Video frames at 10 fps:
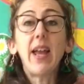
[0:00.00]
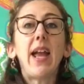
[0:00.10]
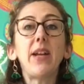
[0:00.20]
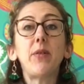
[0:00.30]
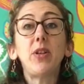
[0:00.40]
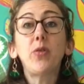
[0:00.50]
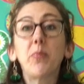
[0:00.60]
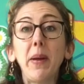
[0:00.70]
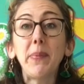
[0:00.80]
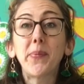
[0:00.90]
Anyway, you can
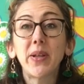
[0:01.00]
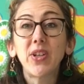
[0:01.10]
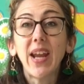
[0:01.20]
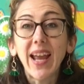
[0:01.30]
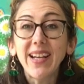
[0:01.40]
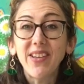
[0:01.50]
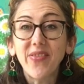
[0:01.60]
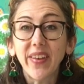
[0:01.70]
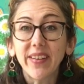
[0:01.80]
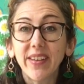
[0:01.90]
paper mache
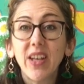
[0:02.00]
anything.